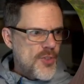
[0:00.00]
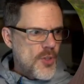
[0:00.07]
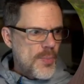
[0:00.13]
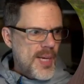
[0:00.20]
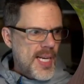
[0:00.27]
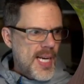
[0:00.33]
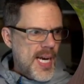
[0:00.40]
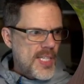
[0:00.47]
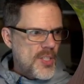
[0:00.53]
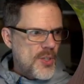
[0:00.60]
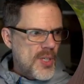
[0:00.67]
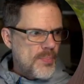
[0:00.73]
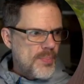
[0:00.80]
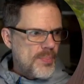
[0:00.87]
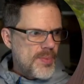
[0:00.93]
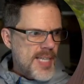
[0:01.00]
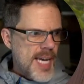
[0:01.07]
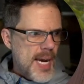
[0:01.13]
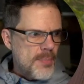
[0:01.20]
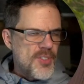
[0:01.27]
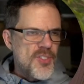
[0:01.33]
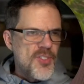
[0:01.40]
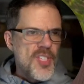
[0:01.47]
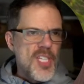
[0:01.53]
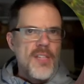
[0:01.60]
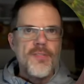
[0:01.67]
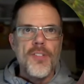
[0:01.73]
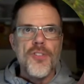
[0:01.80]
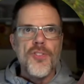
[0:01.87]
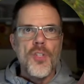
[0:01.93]
zoom in on, you can tap
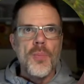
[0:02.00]
Z for